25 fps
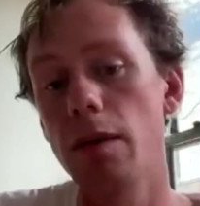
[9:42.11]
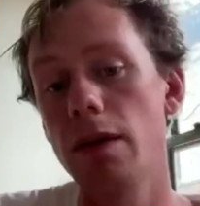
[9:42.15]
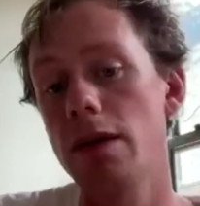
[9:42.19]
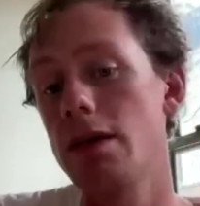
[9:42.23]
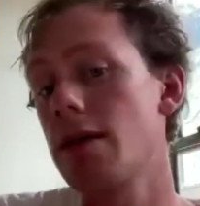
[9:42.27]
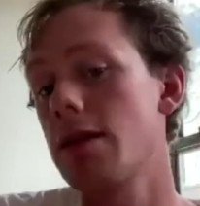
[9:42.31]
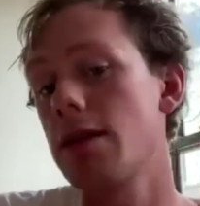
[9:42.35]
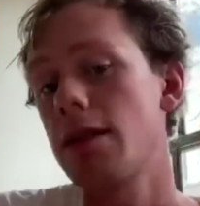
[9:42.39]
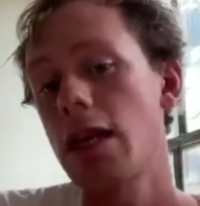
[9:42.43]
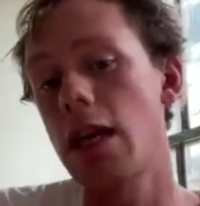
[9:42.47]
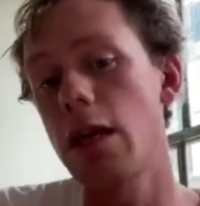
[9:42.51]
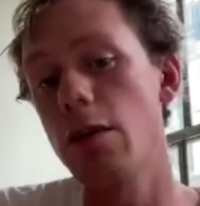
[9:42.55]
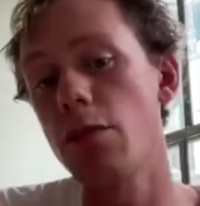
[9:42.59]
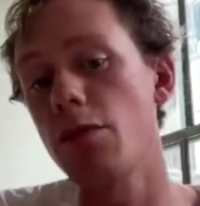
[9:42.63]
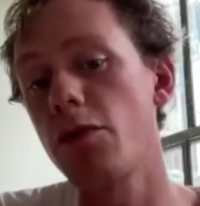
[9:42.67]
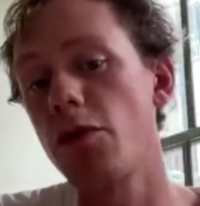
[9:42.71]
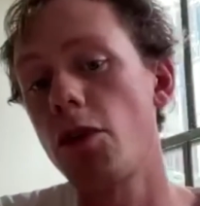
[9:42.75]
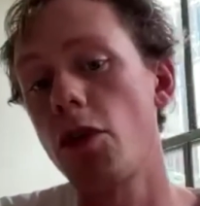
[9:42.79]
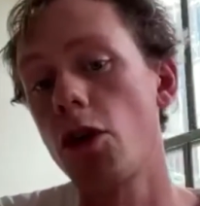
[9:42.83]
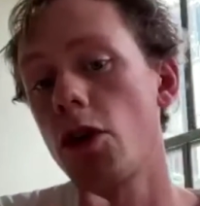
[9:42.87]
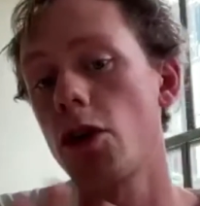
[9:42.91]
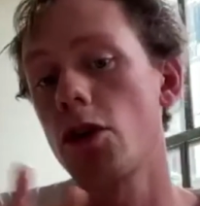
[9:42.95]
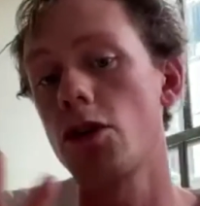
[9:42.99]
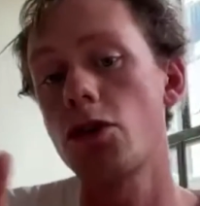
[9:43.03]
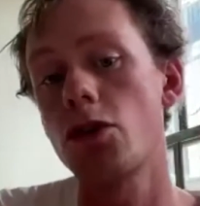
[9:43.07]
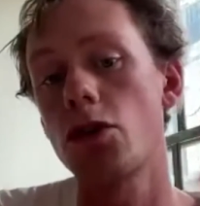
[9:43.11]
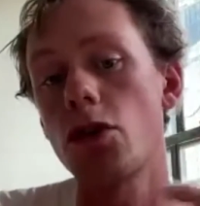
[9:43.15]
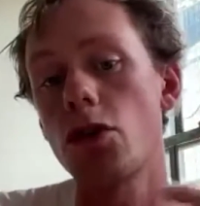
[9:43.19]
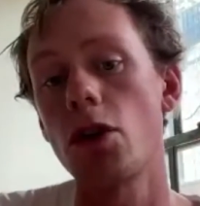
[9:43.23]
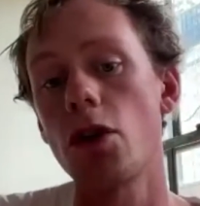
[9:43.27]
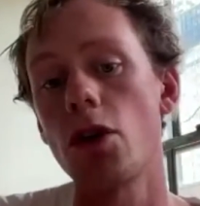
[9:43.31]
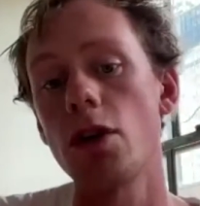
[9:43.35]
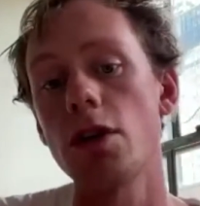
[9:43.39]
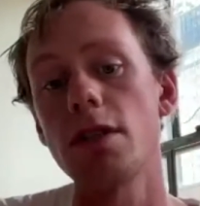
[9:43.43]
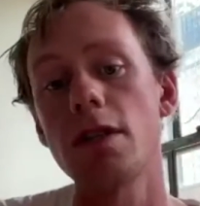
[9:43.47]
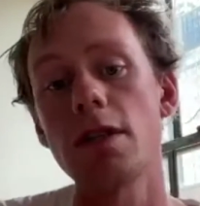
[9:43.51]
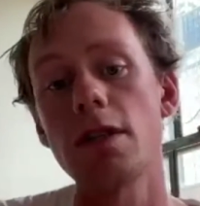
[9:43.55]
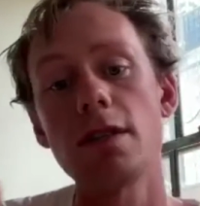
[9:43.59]
it's the same furniture,
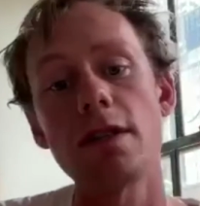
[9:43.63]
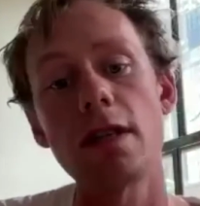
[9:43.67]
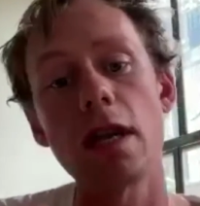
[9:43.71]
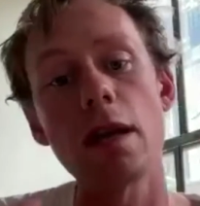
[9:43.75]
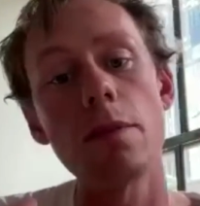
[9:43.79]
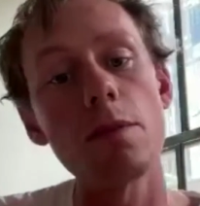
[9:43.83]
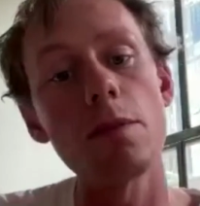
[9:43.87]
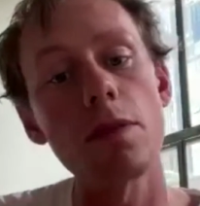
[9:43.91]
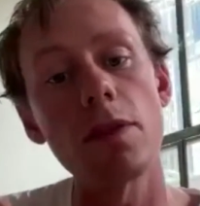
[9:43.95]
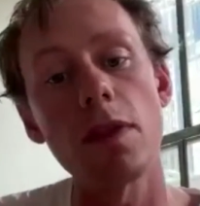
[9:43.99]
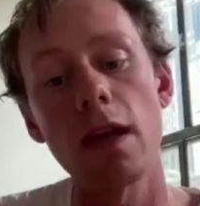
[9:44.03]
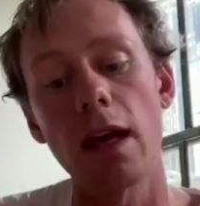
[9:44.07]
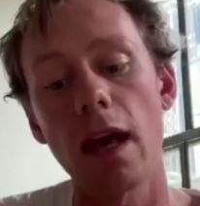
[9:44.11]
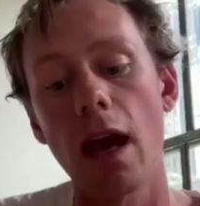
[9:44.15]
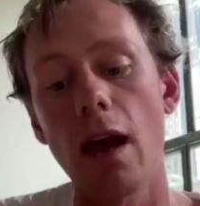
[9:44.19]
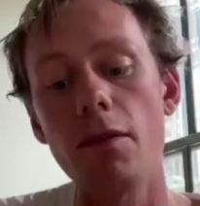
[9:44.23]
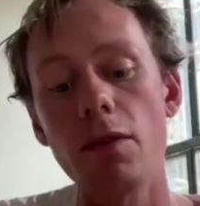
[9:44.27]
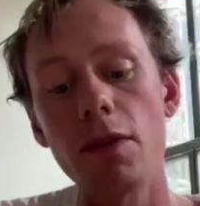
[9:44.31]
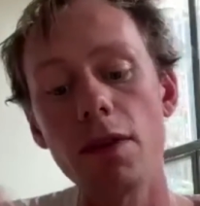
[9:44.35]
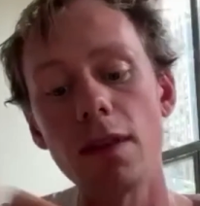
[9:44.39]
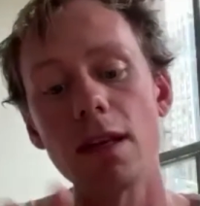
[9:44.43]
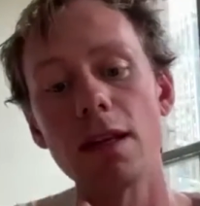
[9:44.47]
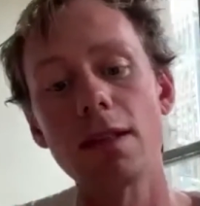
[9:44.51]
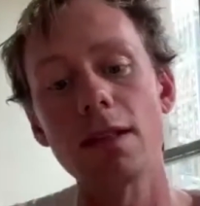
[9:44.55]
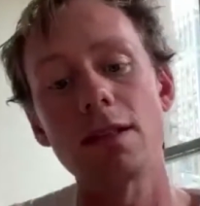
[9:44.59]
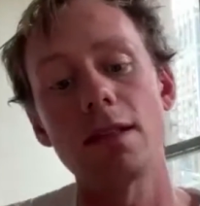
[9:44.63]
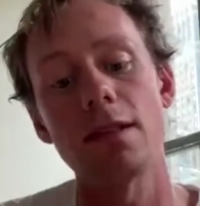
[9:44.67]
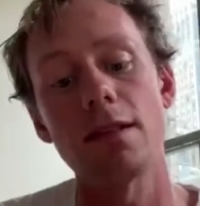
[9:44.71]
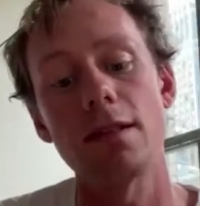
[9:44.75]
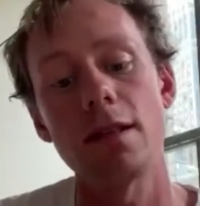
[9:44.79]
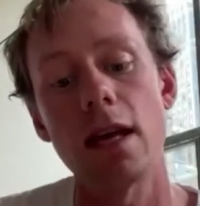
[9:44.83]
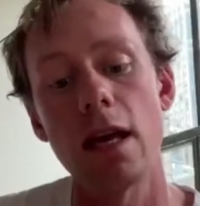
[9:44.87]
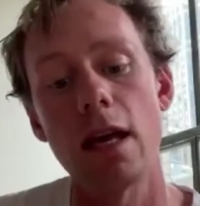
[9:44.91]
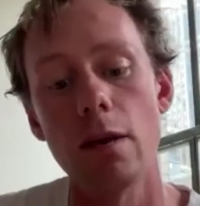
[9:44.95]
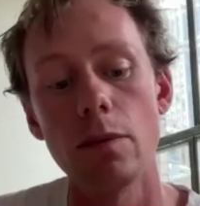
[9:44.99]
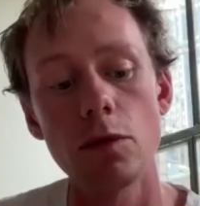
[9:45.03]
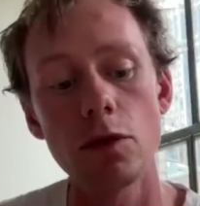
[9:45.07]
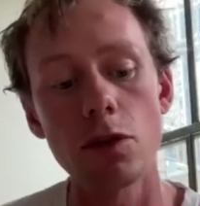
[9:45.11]
it's the same thing, everything is the
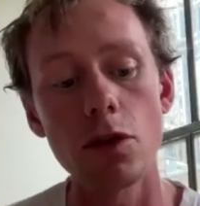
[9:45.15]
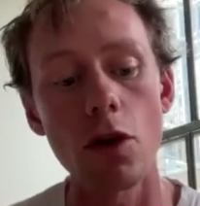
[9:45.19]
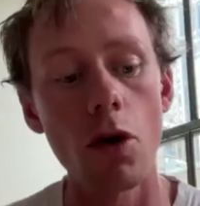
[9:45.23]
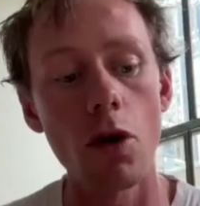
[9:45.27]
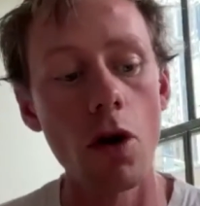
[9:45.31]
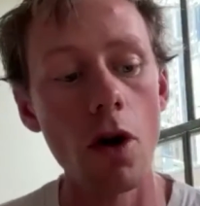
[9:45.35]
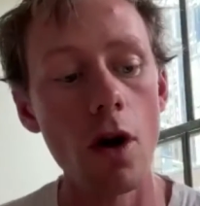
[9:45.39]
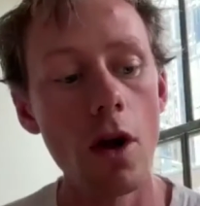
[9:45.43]
same. So